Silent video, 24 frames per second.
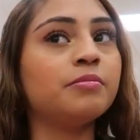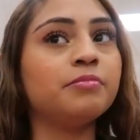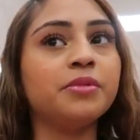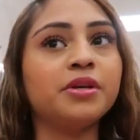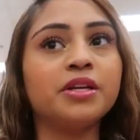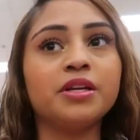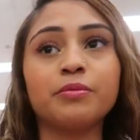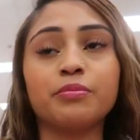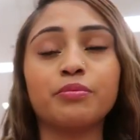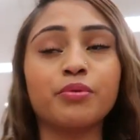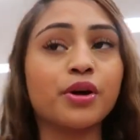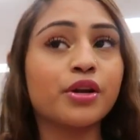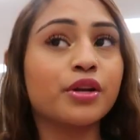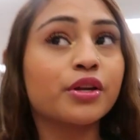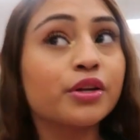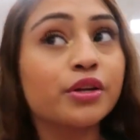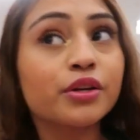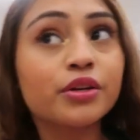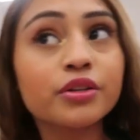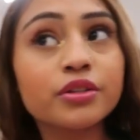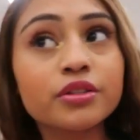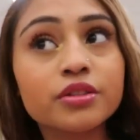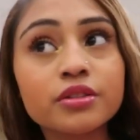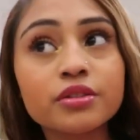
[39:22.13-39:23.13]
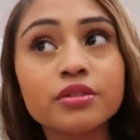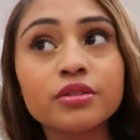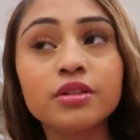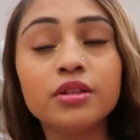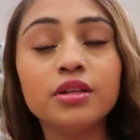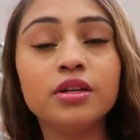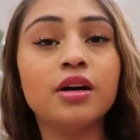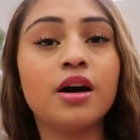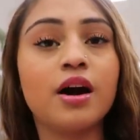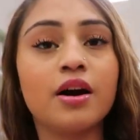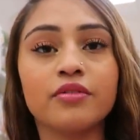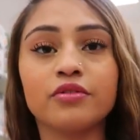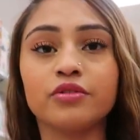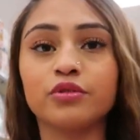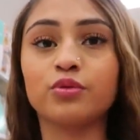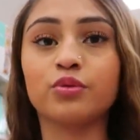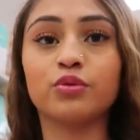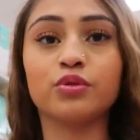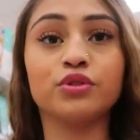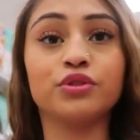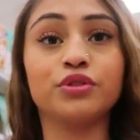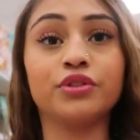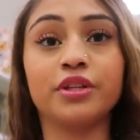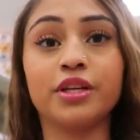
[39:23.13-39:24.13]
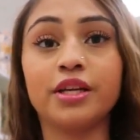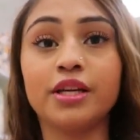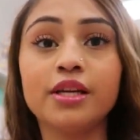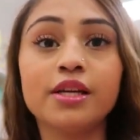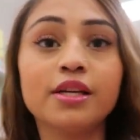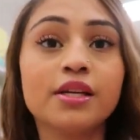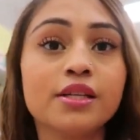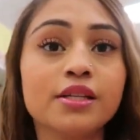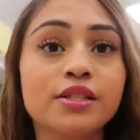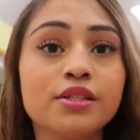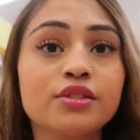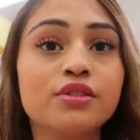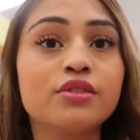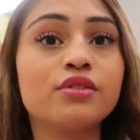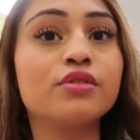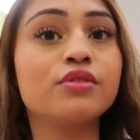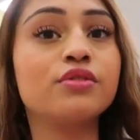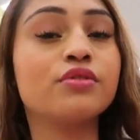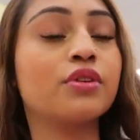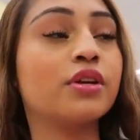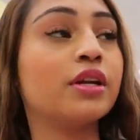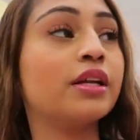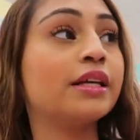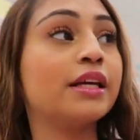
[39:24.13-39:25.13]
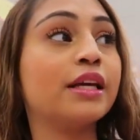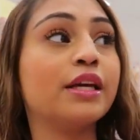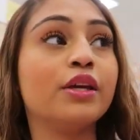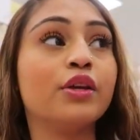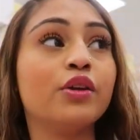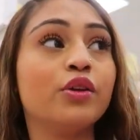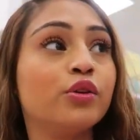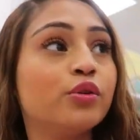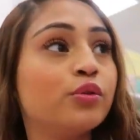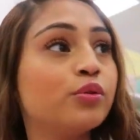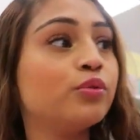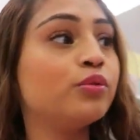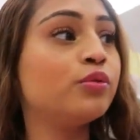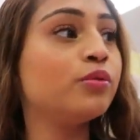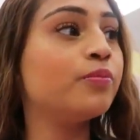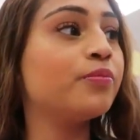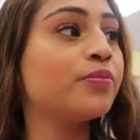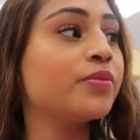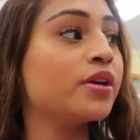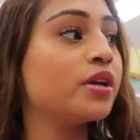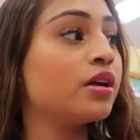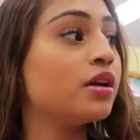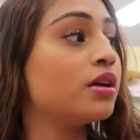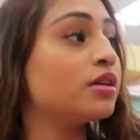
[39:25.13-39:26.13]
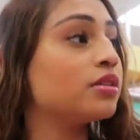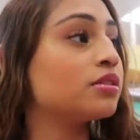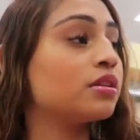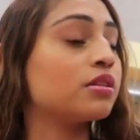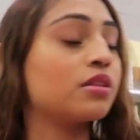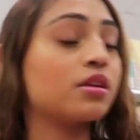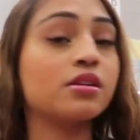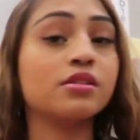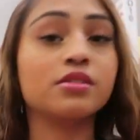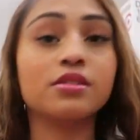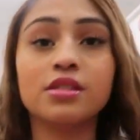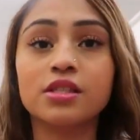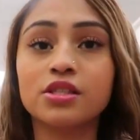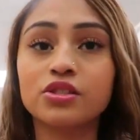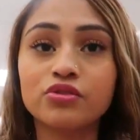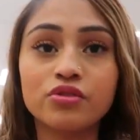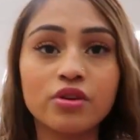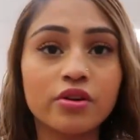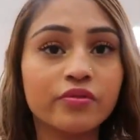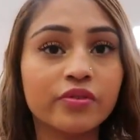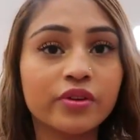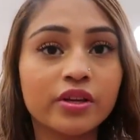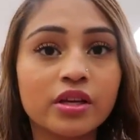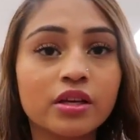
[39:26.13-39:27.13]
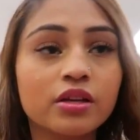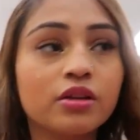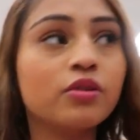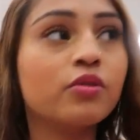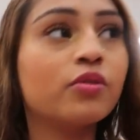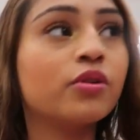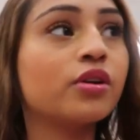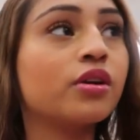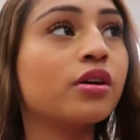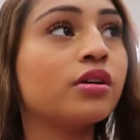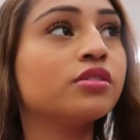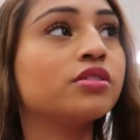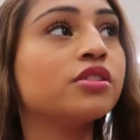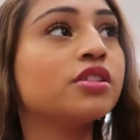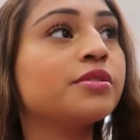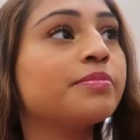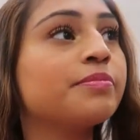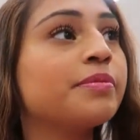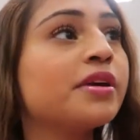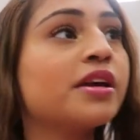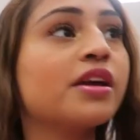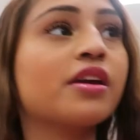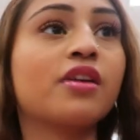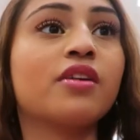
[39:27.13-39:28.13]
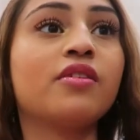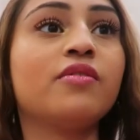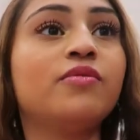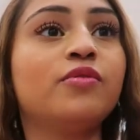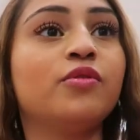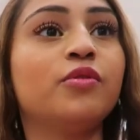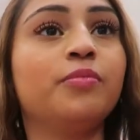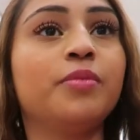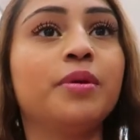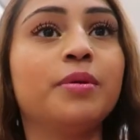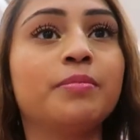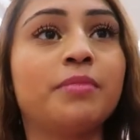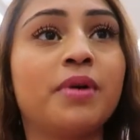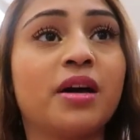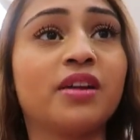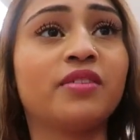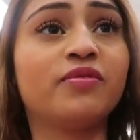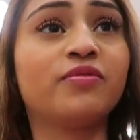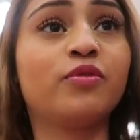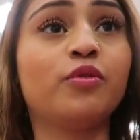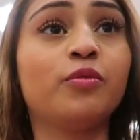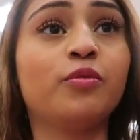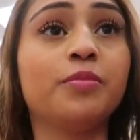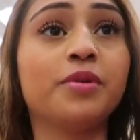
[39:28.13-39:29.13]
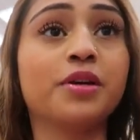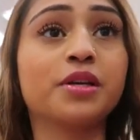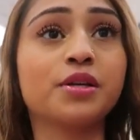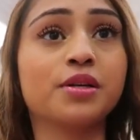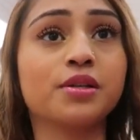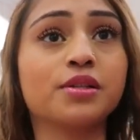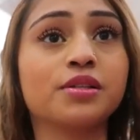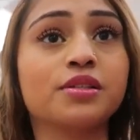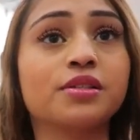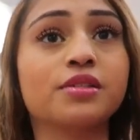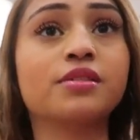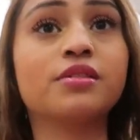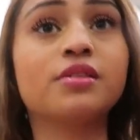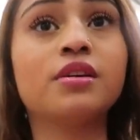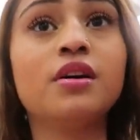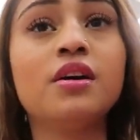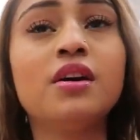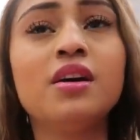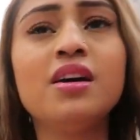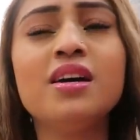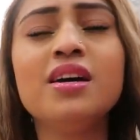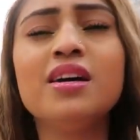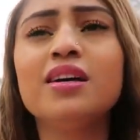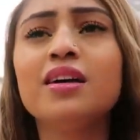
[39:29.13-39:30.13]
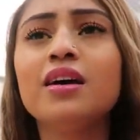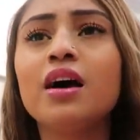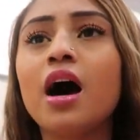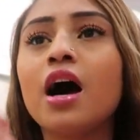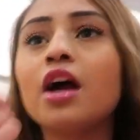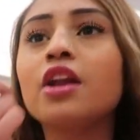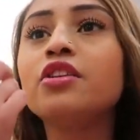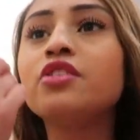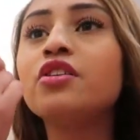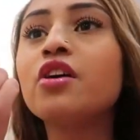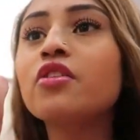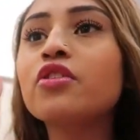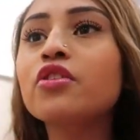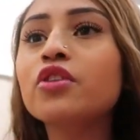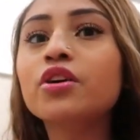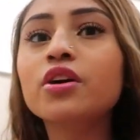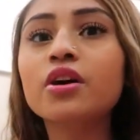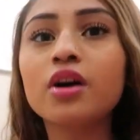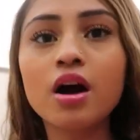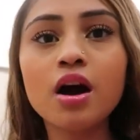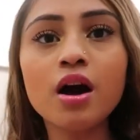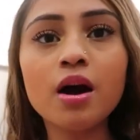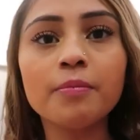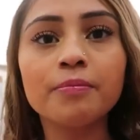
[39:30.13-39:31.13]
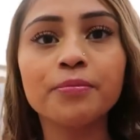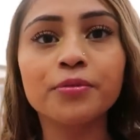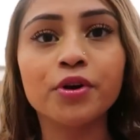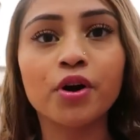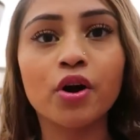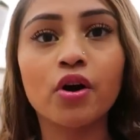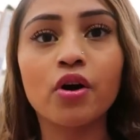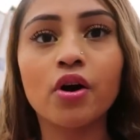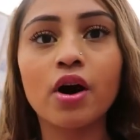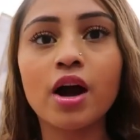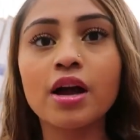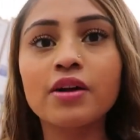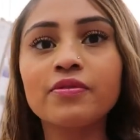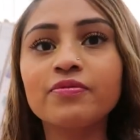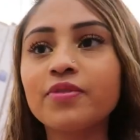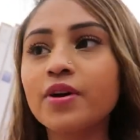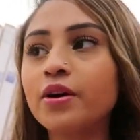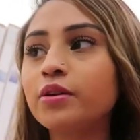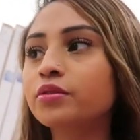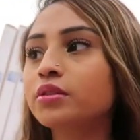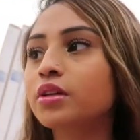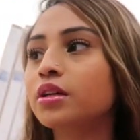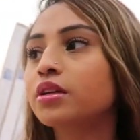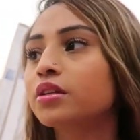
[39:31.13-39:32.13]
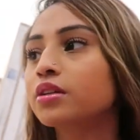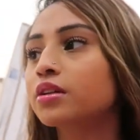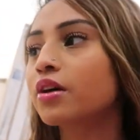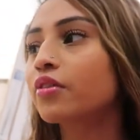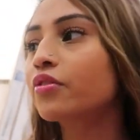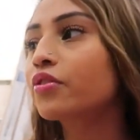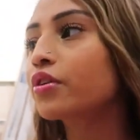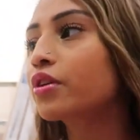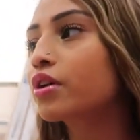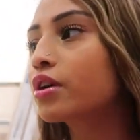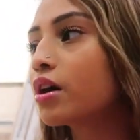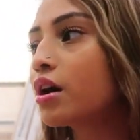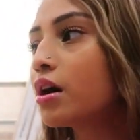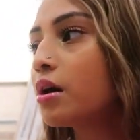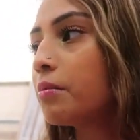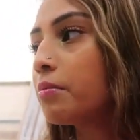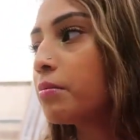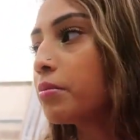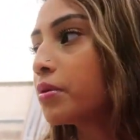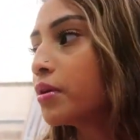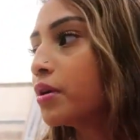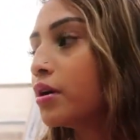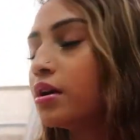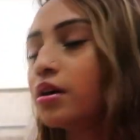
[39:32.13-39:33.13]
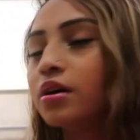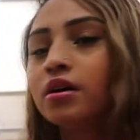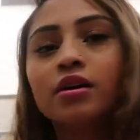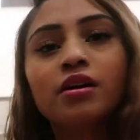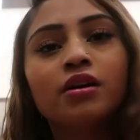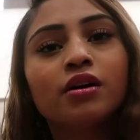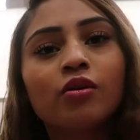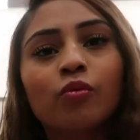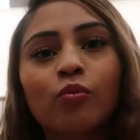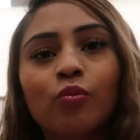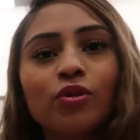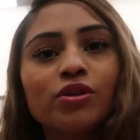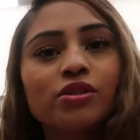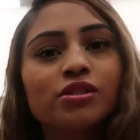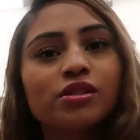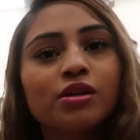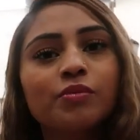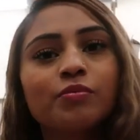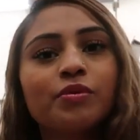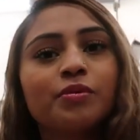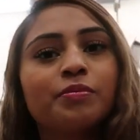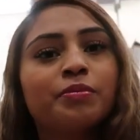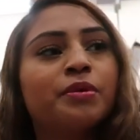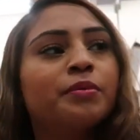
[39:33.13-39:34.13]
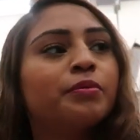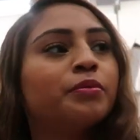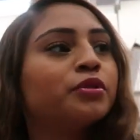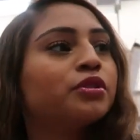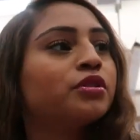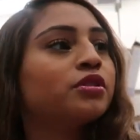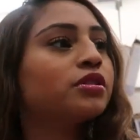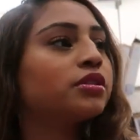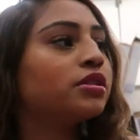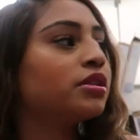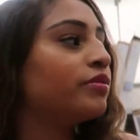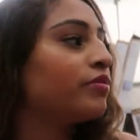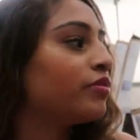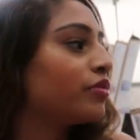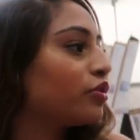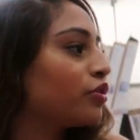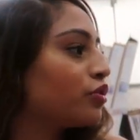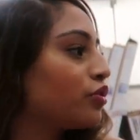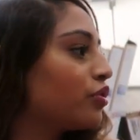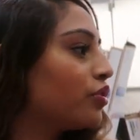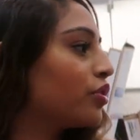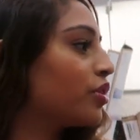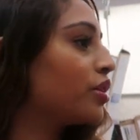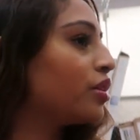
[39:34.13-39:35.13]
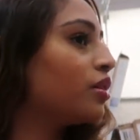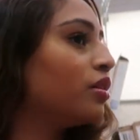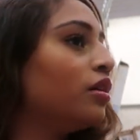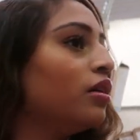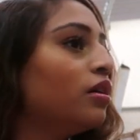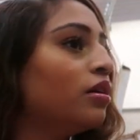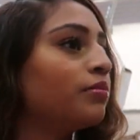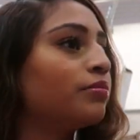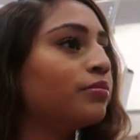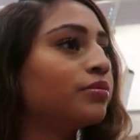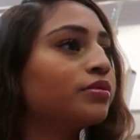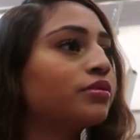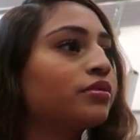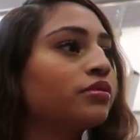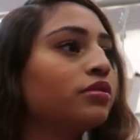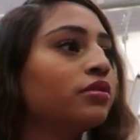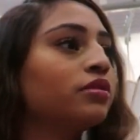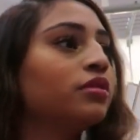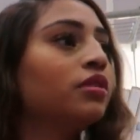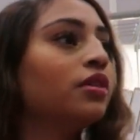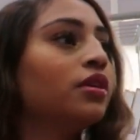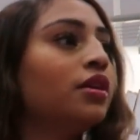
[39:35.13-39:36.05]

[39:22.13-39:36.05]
being a predator, either towards your kids, trying to get you. There's a lot of sex trafficking going on. Just be careful, be mindful, because another cup, y'all. I found another cup. What's up with people just leaving their dirty cups?